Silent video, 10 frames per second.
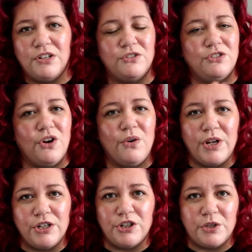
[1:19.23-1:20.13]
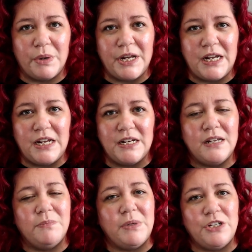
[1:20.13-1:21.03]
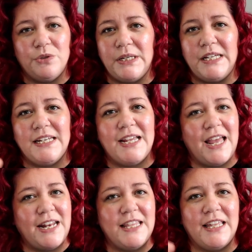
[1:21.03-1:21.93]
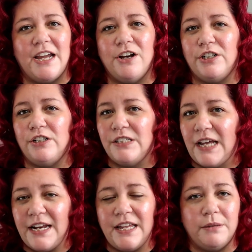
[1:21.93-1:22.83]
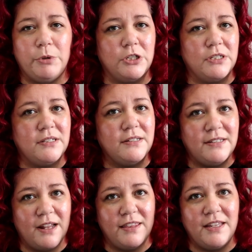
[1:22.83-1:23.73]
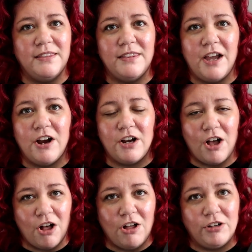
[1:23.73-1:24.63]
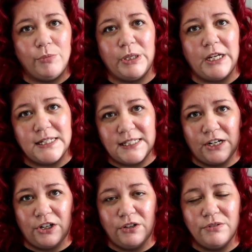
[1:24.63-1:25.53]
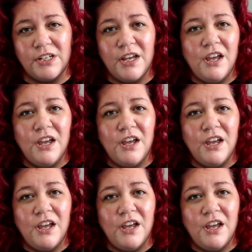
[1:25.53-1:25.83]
There's no intertwining between any of the characters, any of the books, nothing. They're all complete standalones.